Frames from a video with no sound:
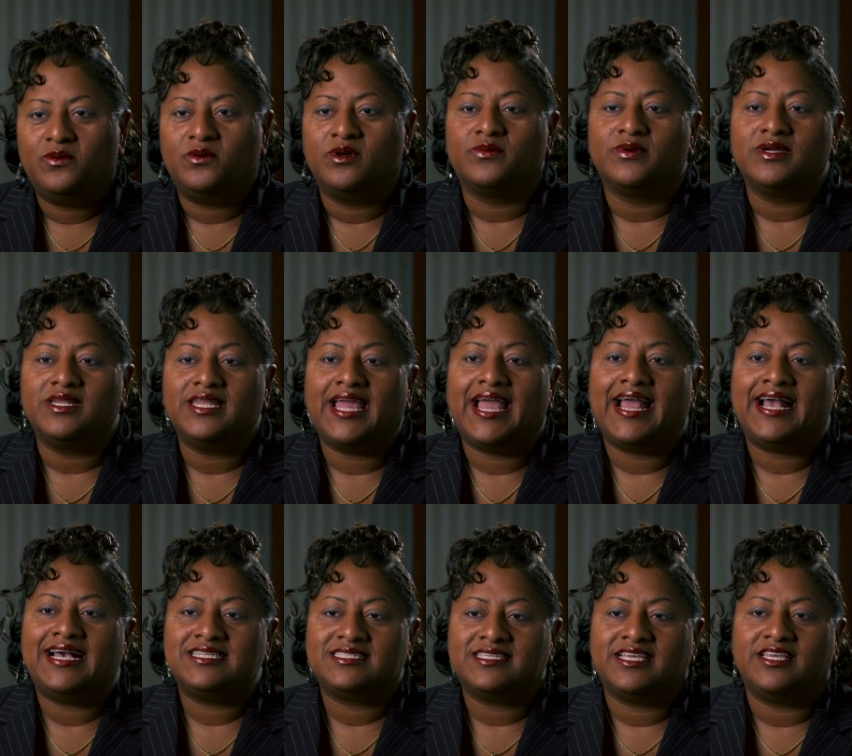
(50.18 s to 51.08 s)
We're really
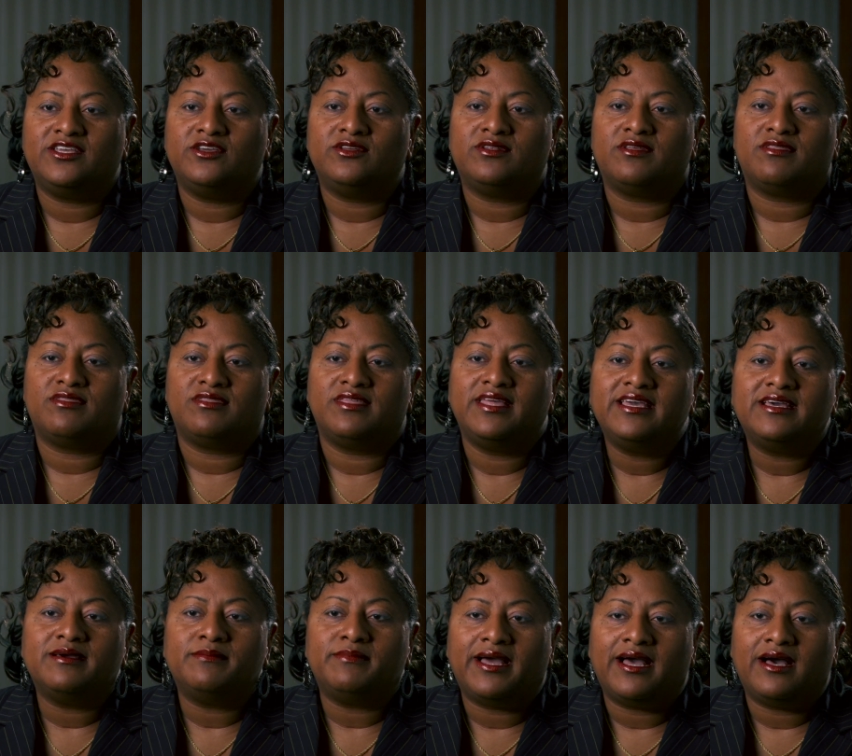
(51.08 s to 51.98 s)
asking you to
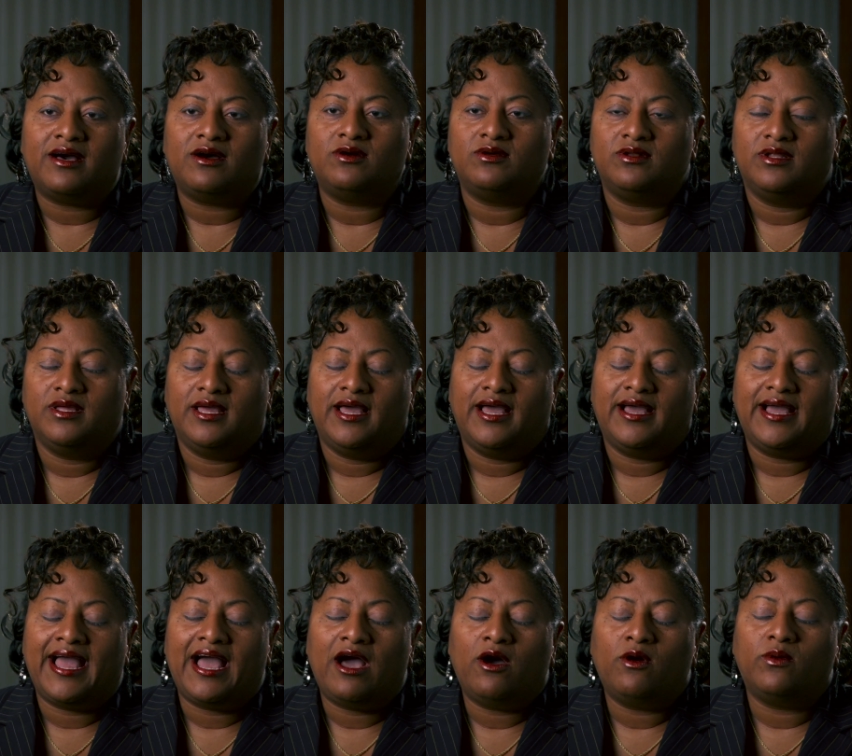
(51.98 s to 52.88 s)
think about
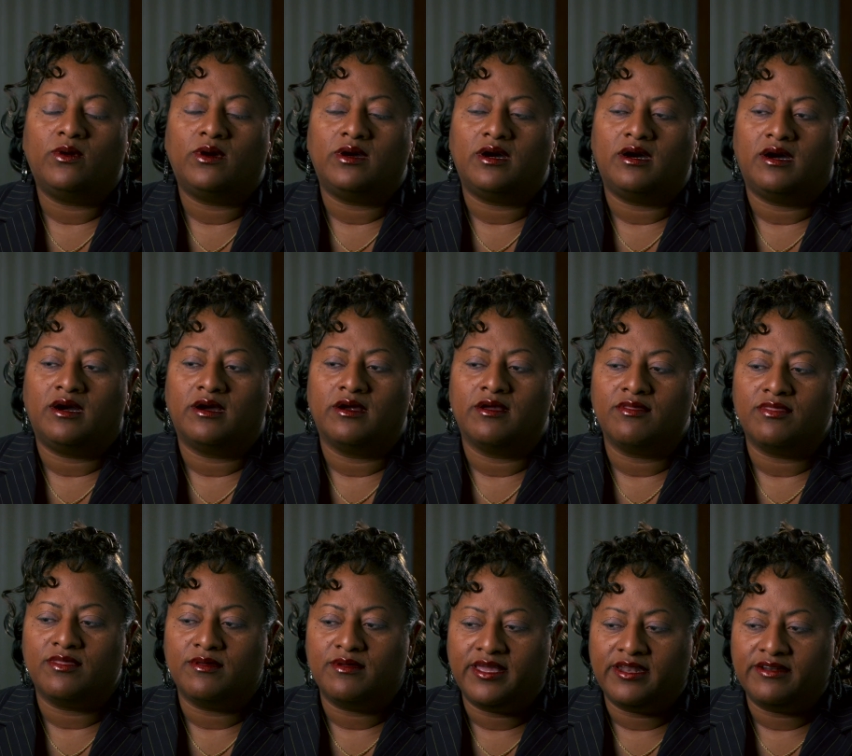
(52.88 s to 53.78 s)
how
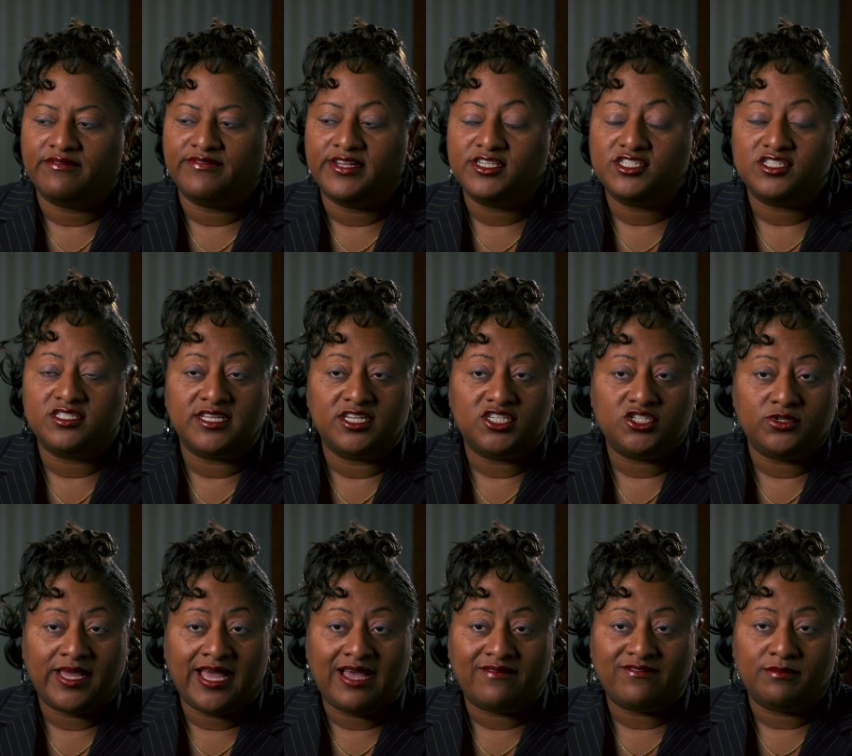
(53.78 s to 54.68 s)
are the interventions that
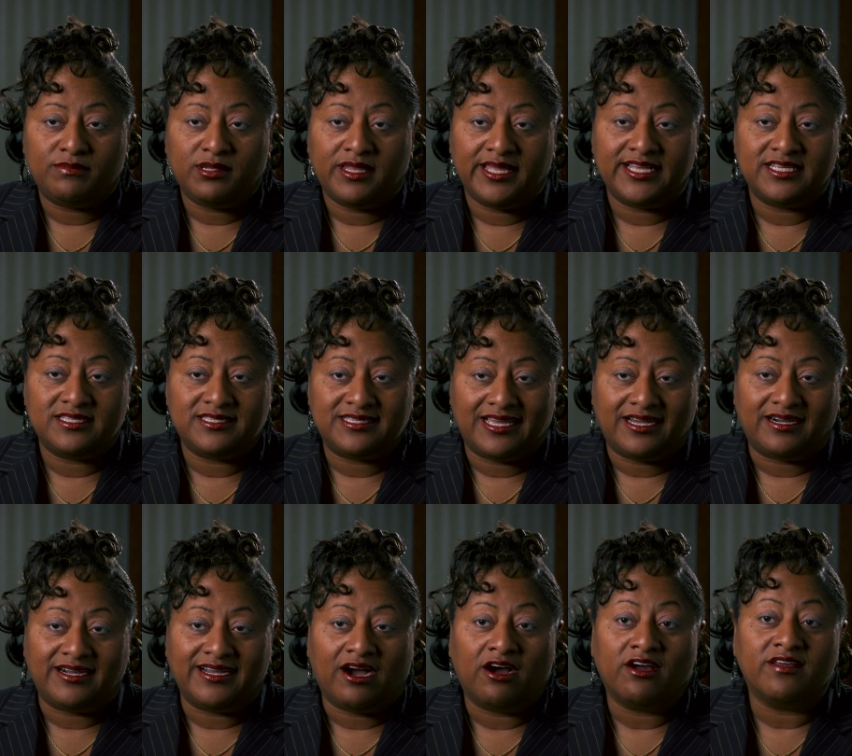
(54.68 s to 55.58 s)
you have in place,
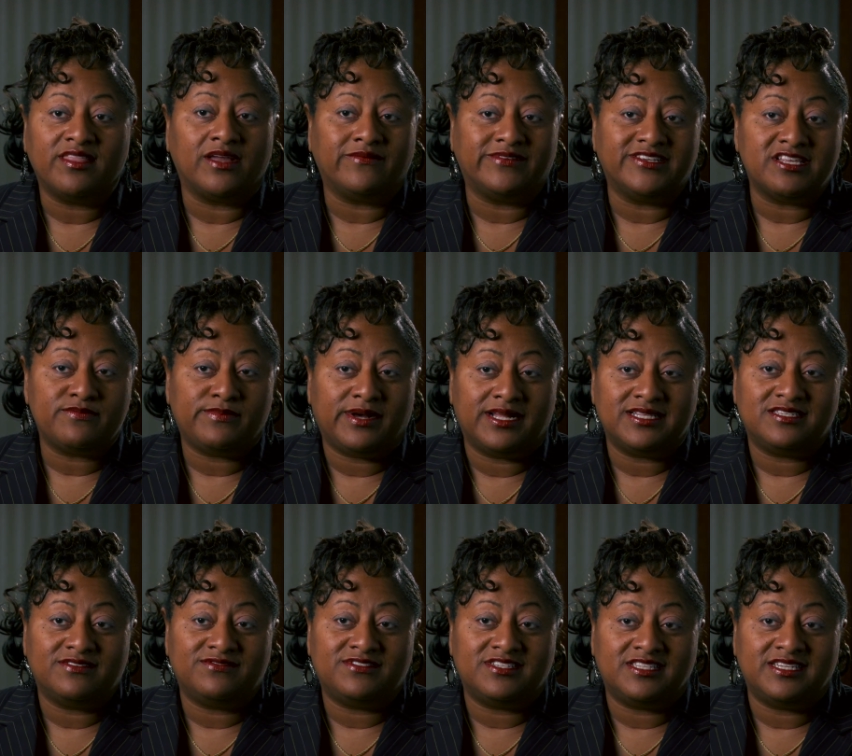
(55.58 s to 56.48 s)
are they
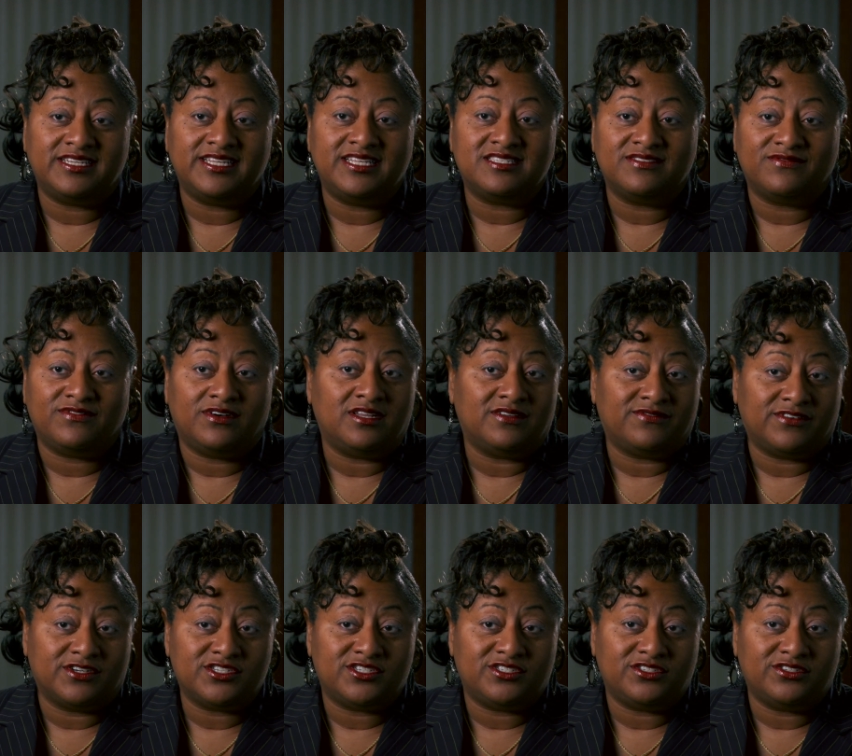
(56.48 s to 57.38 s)
responsive to the needs of all
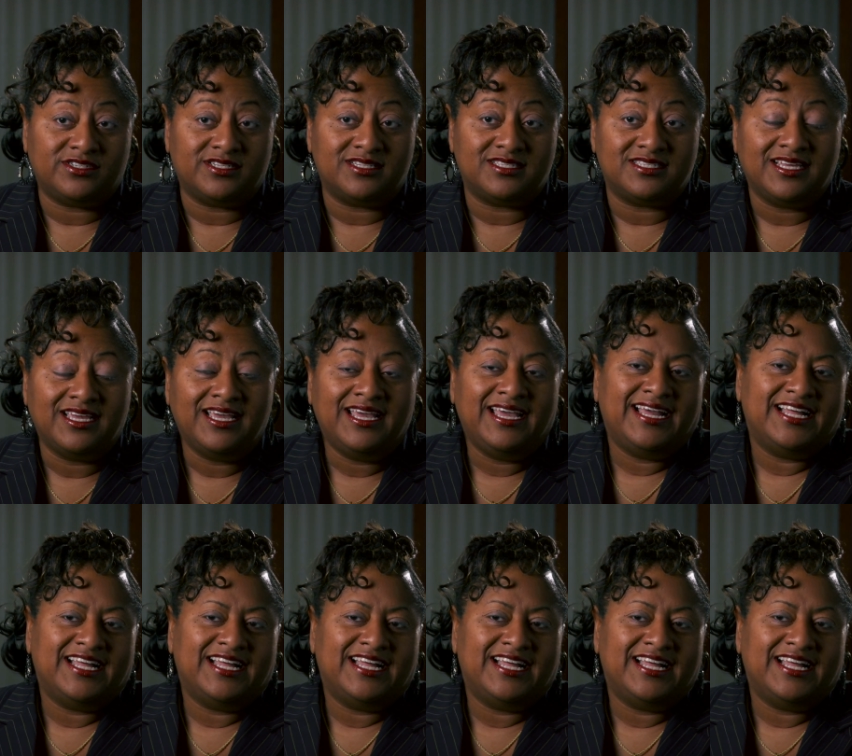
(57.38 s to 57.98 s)
of our students?